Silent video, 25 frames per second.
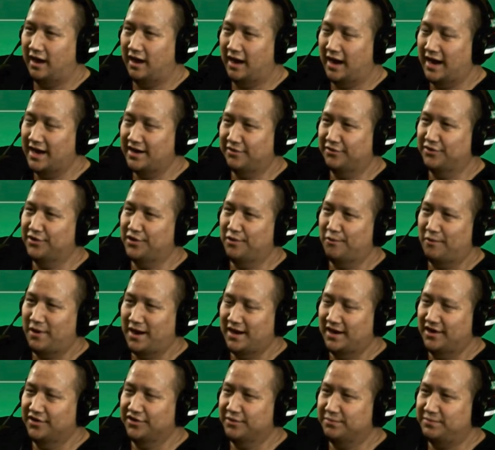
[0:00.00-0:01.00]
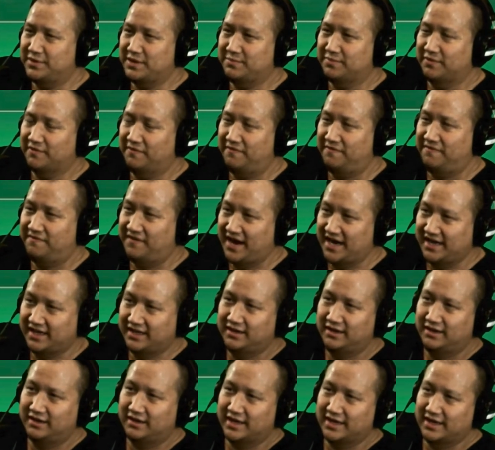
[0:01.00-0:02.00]
I don't know why other people fight
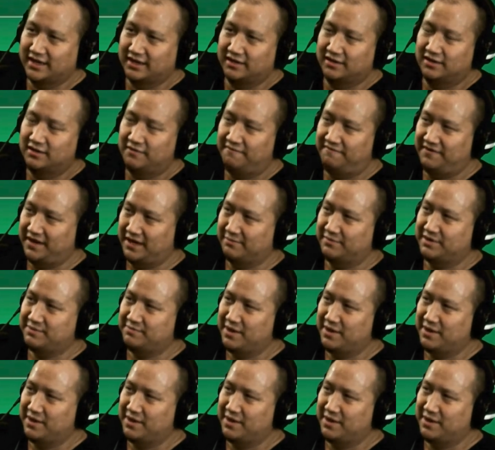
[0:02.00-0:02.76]
it, like family